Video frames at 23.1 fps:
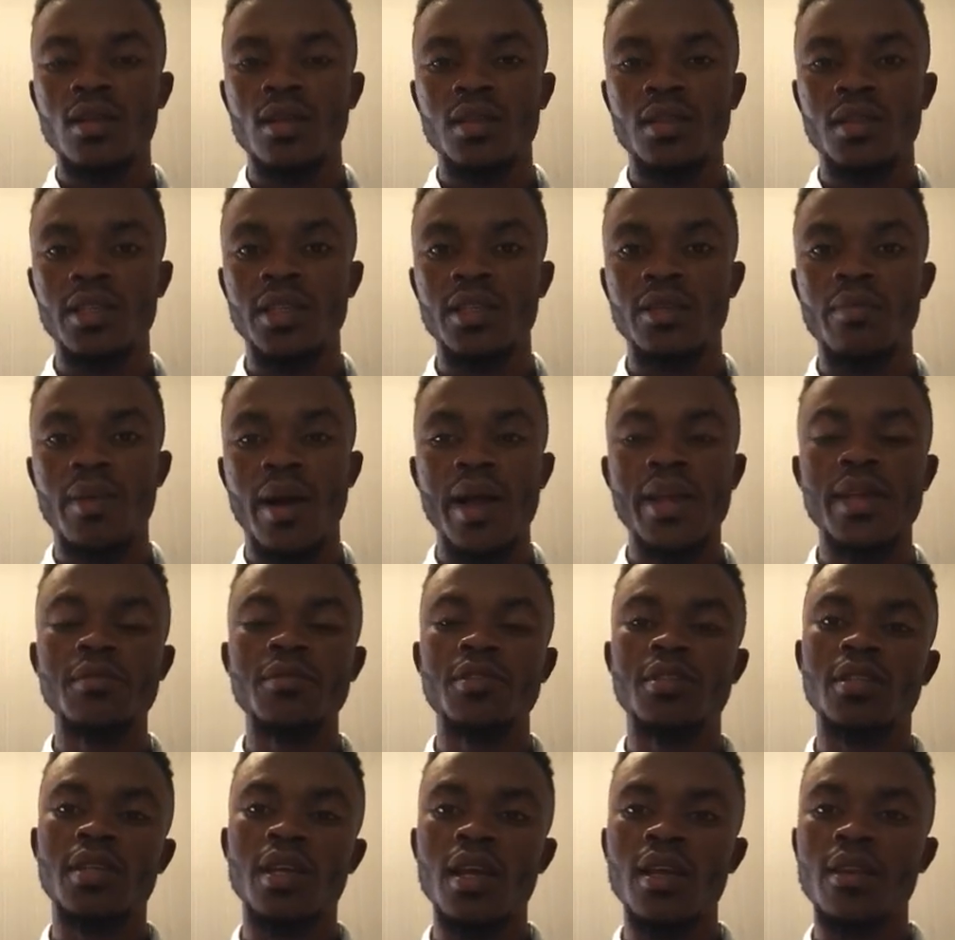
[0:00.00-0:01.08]
sit by
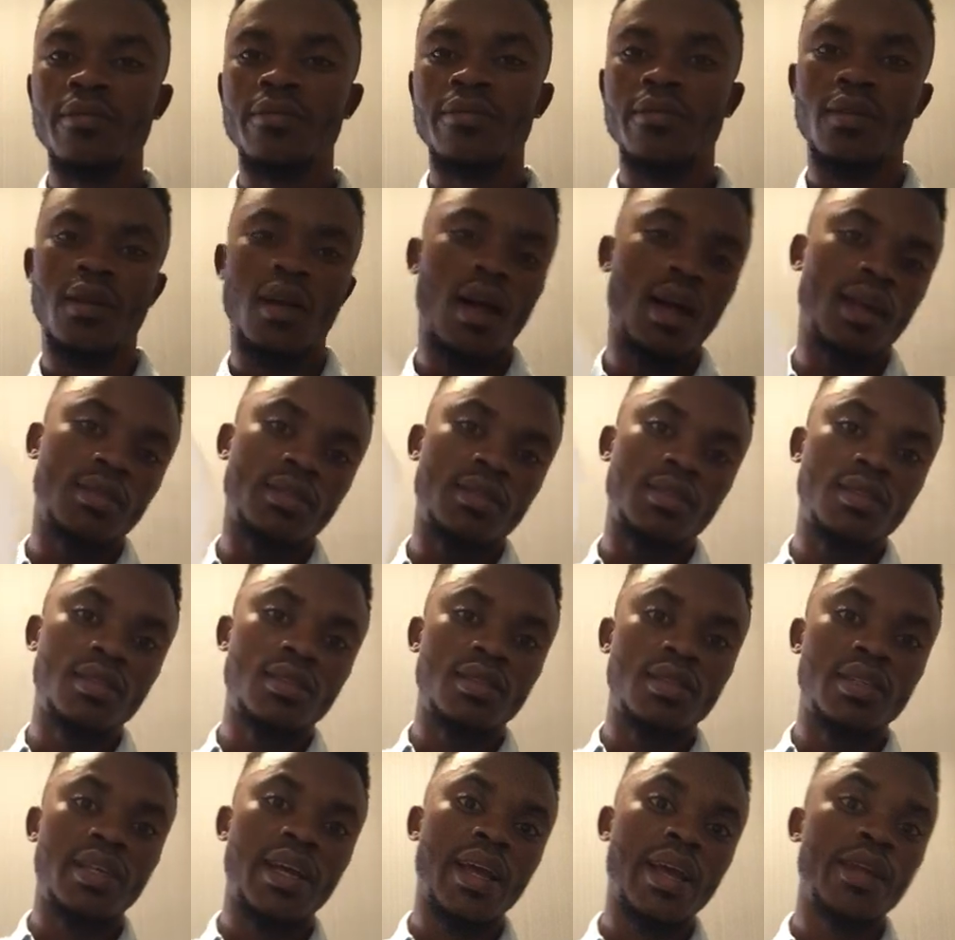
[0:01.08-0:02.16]
himself at
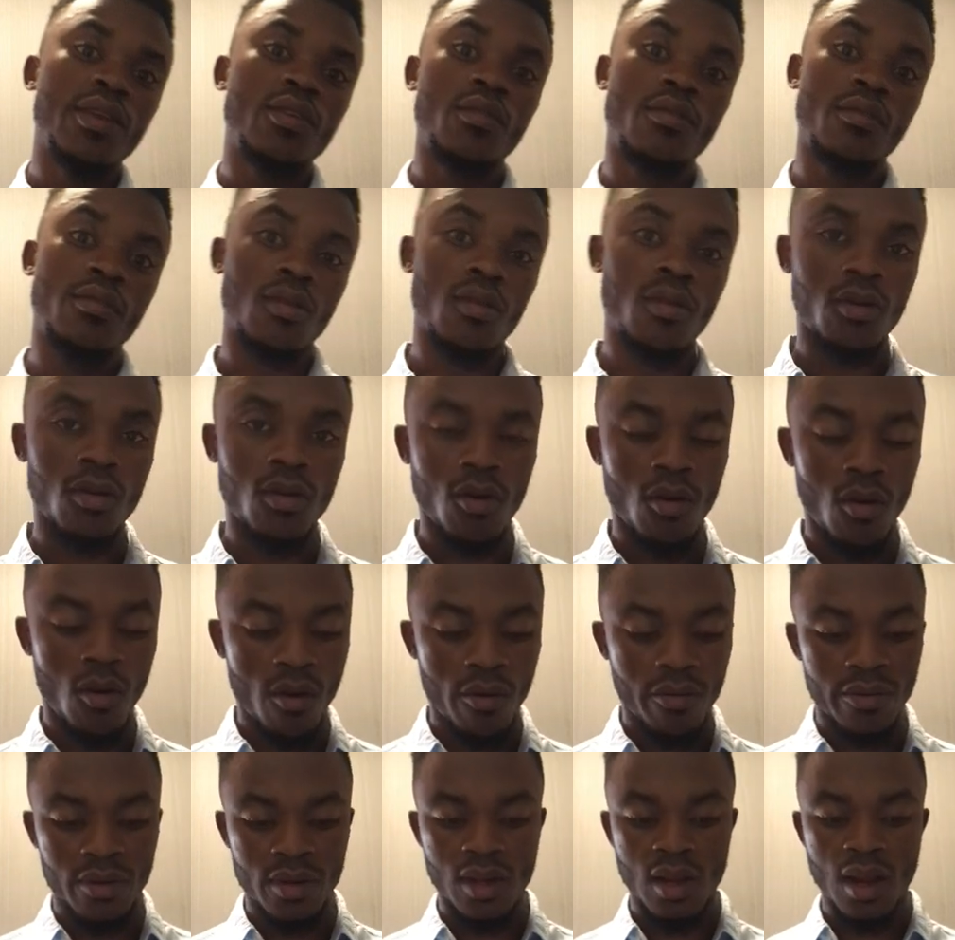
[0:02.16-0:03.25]
the end of,
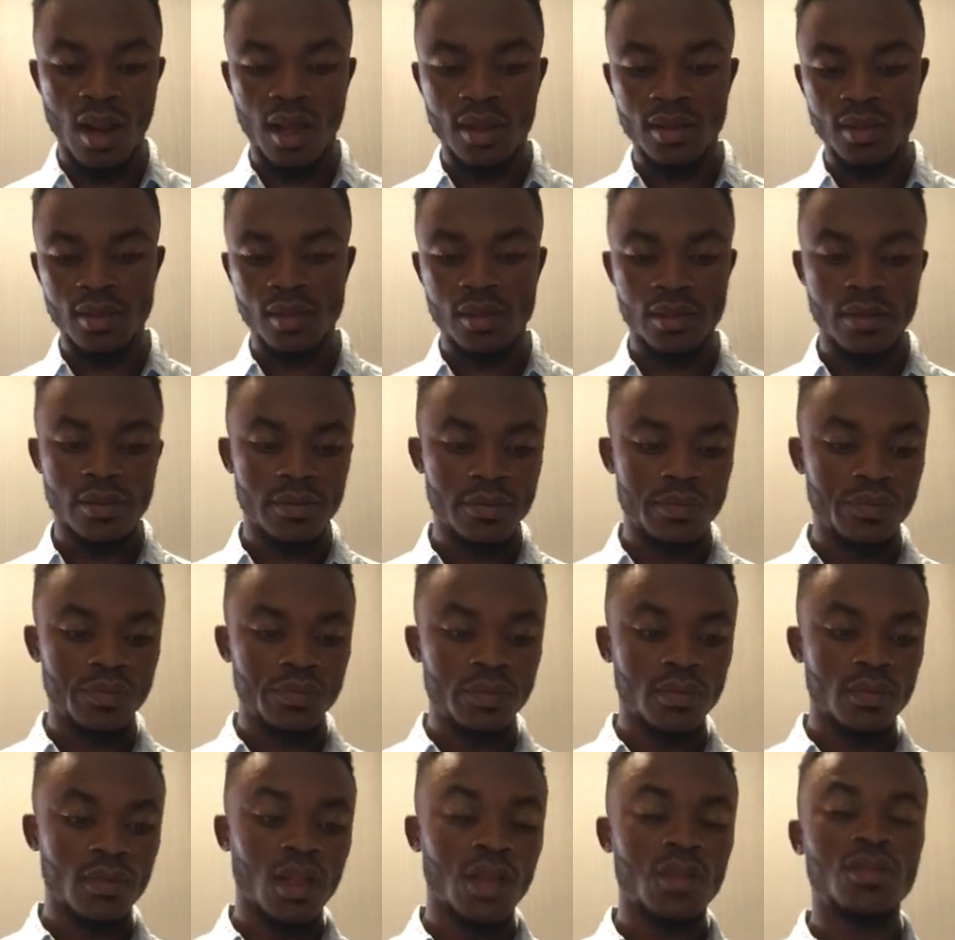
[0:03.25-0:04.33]
of a class.
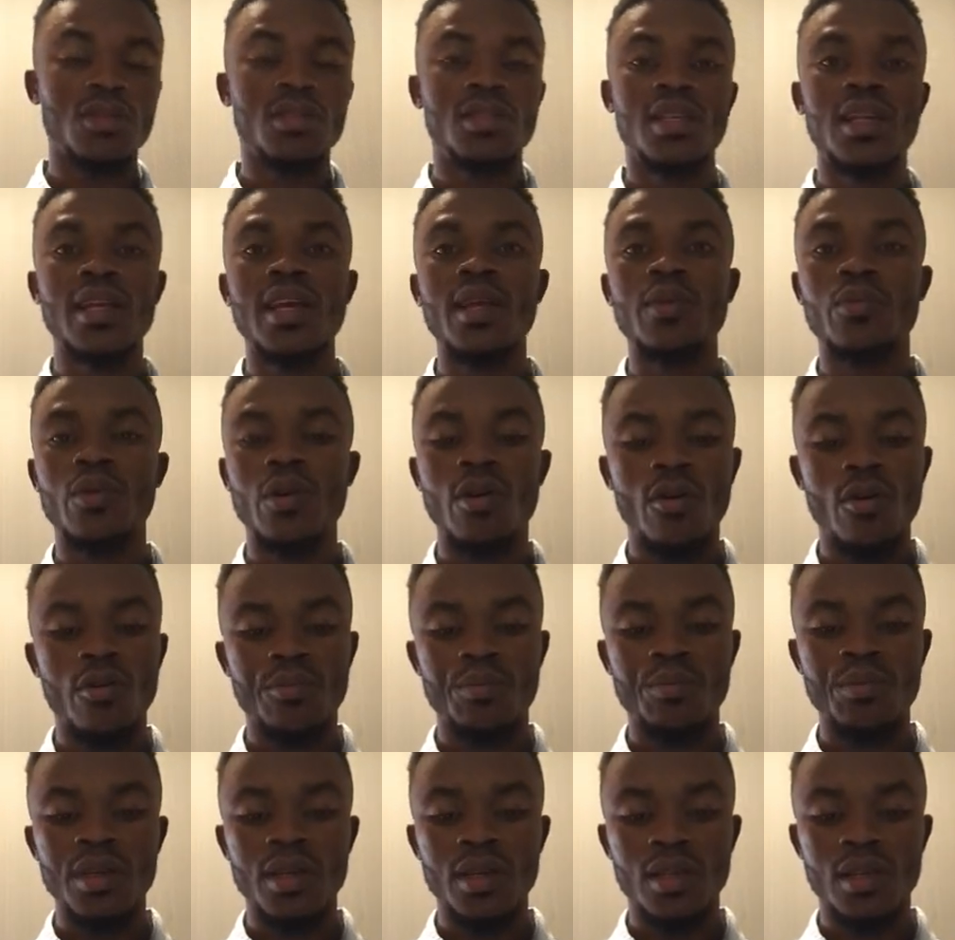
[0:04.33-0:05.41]
The second part
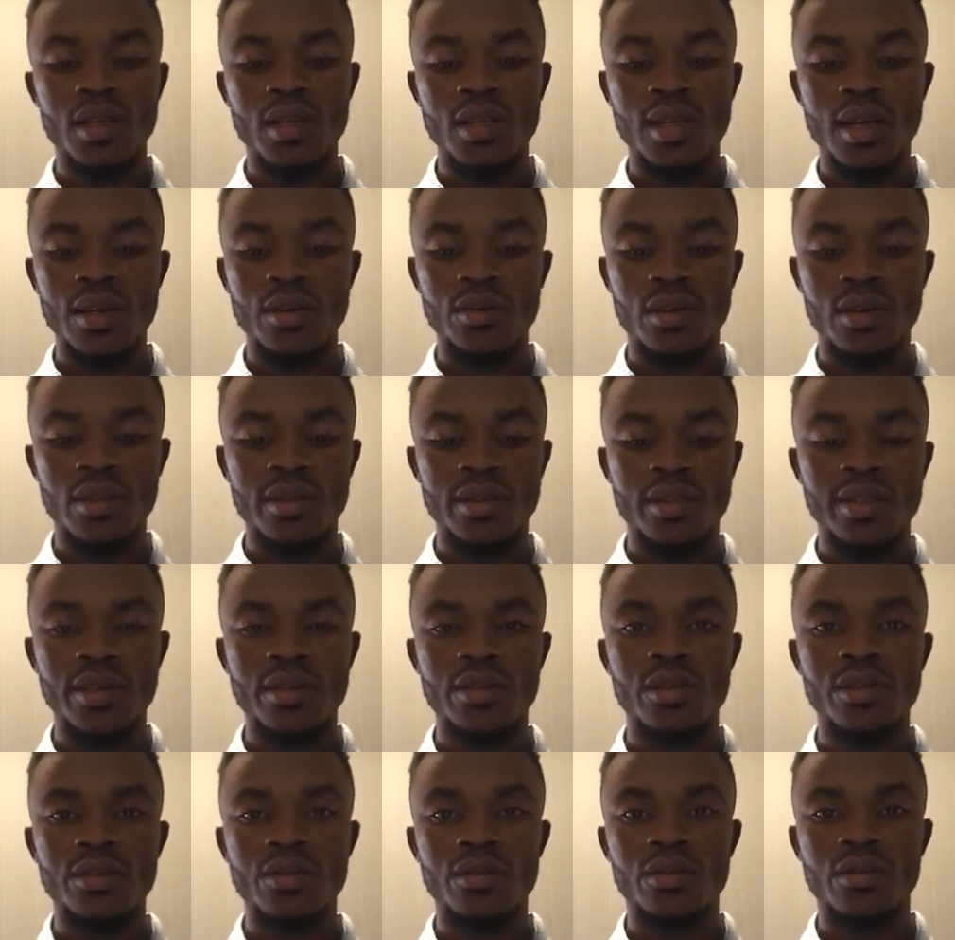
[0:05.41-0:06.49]
of being denied in
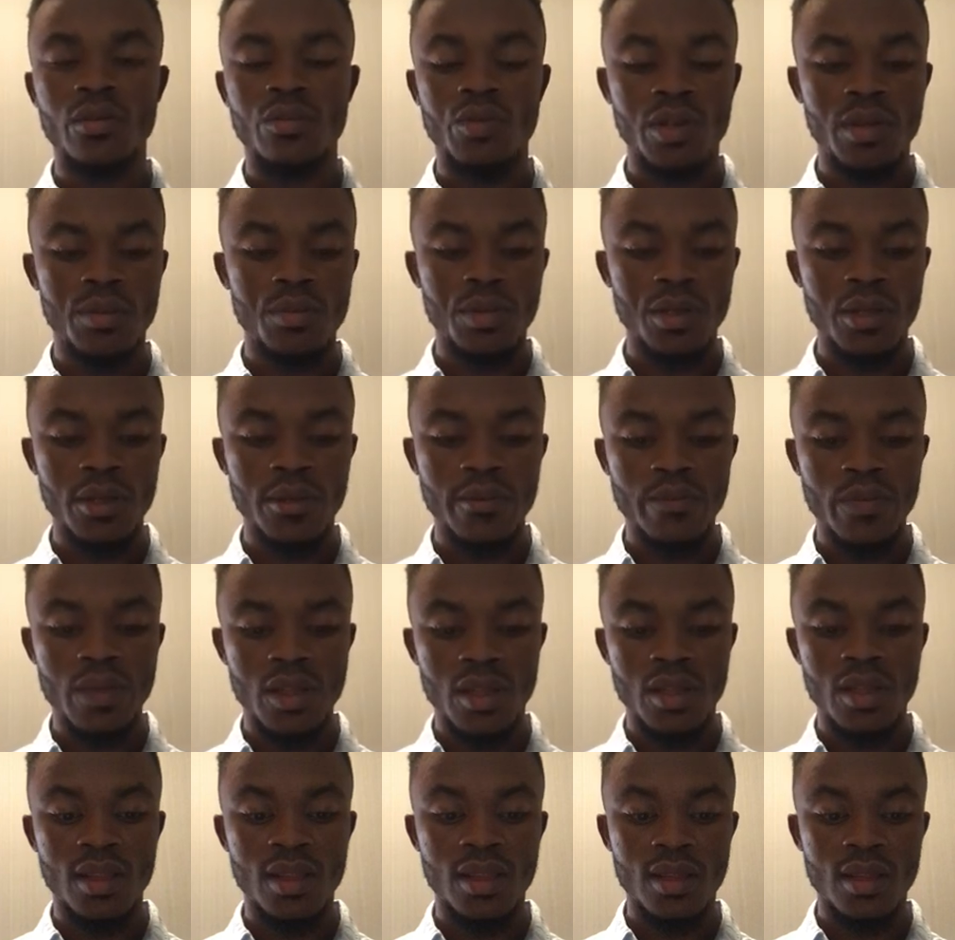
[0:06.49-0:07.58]
intercultural will be
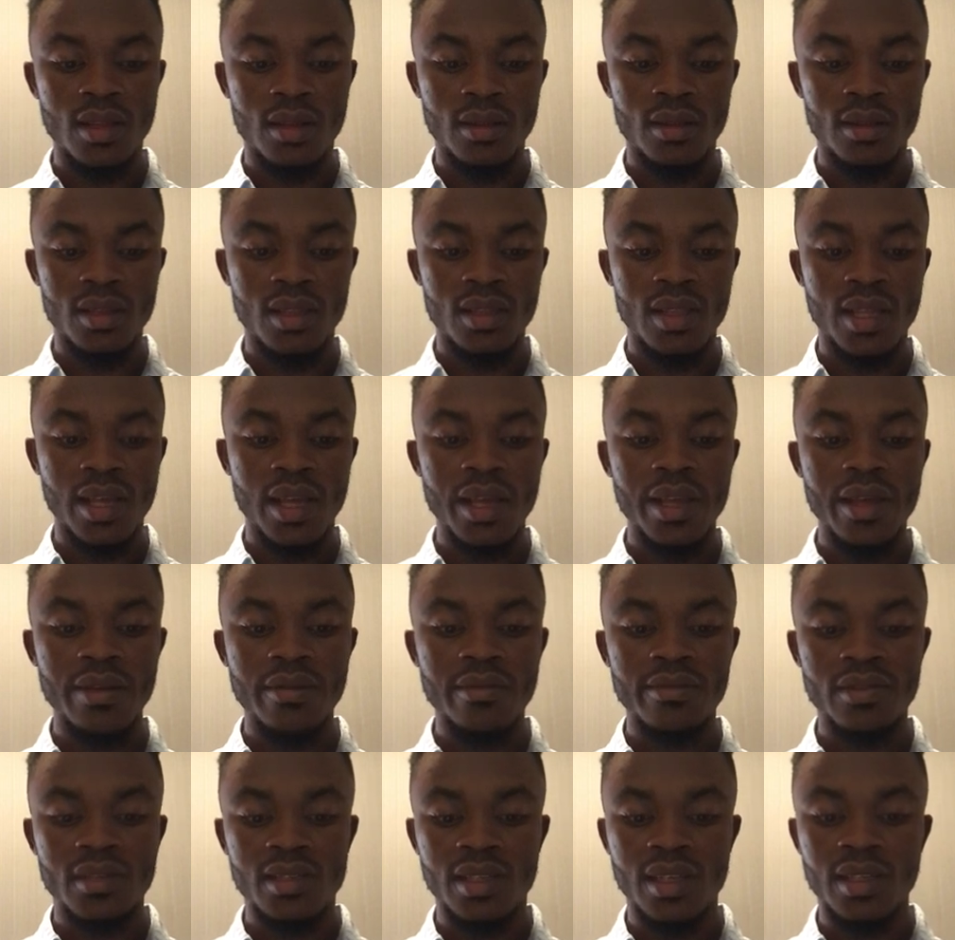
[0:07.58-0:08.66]
the
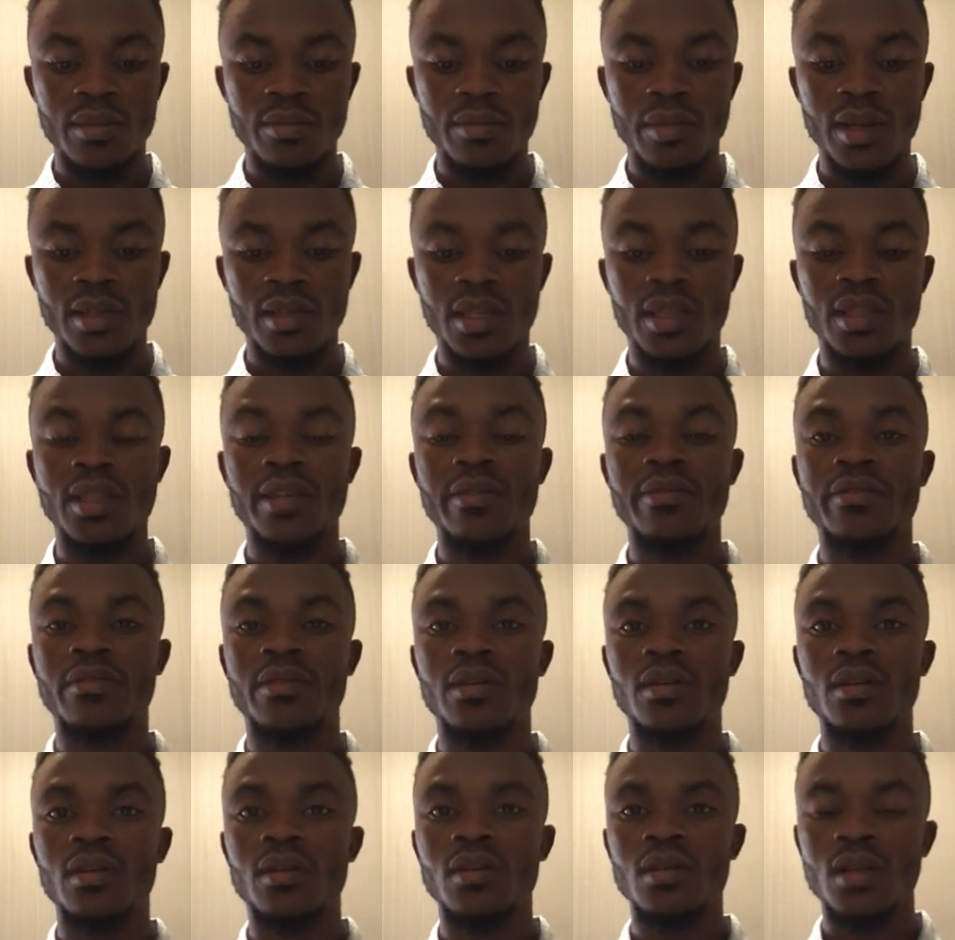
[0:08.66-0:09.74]
naive statement and
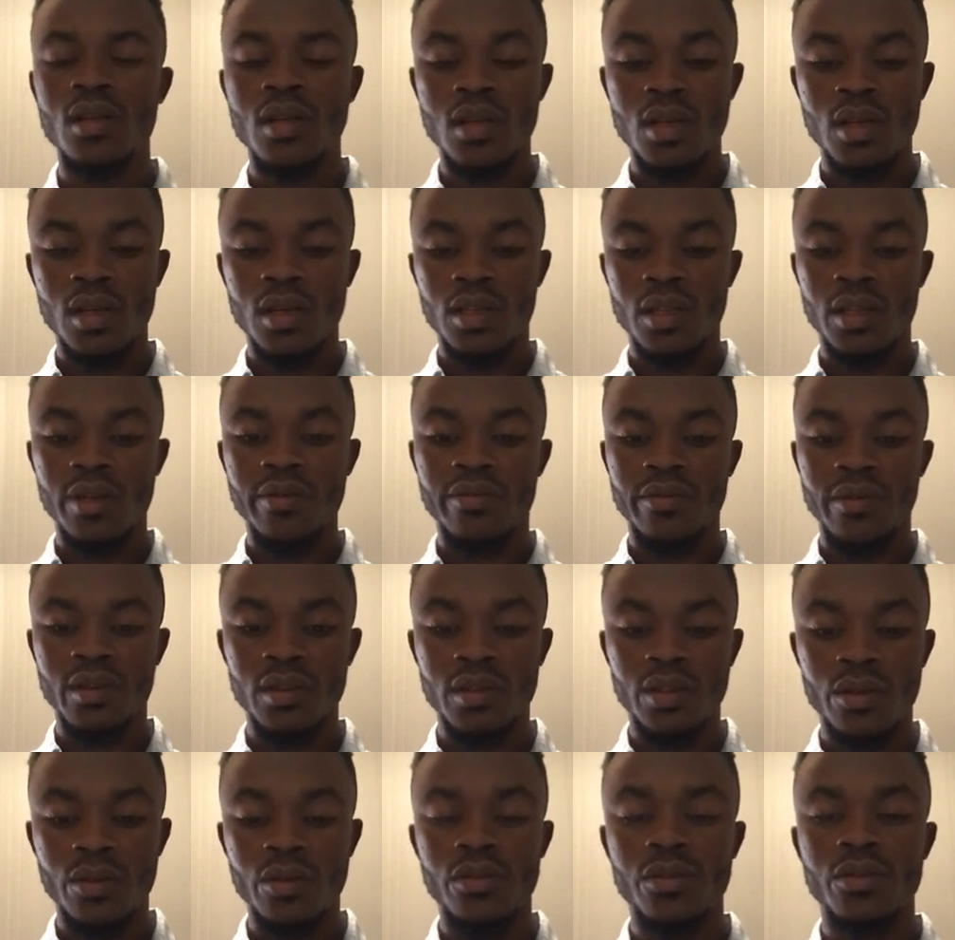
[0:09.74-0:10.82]
different,
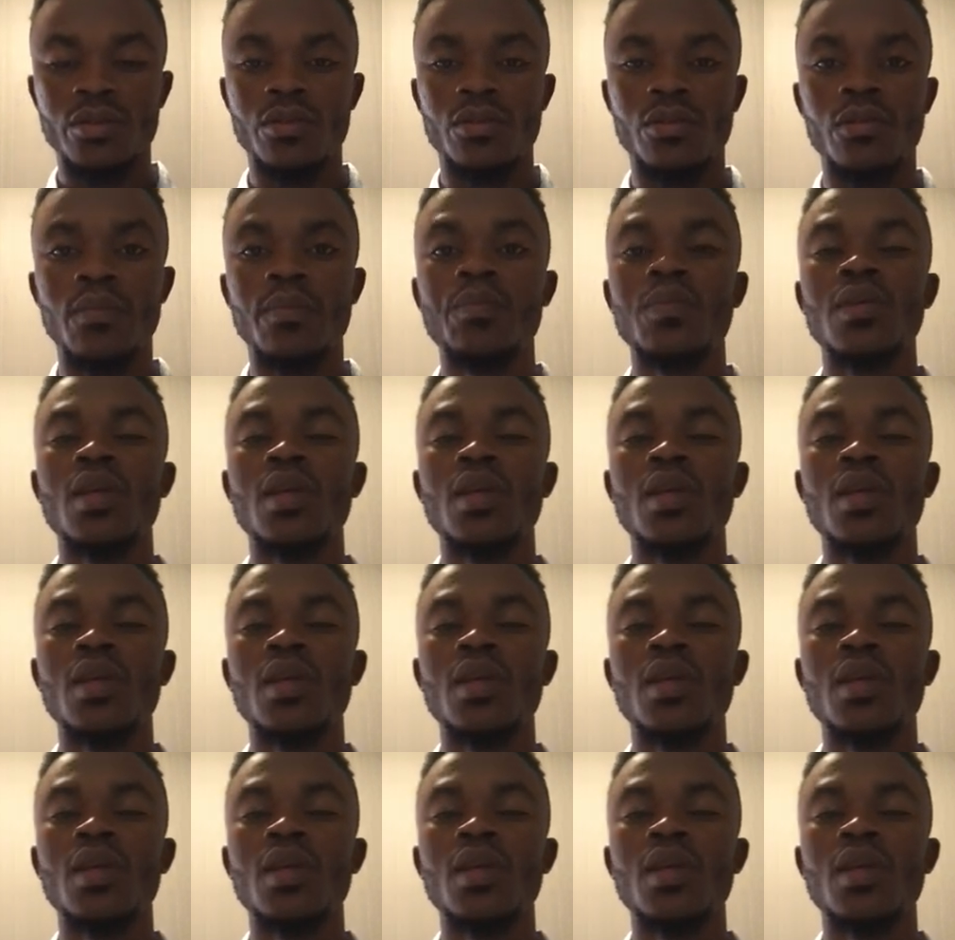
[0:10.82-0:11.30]
different culture.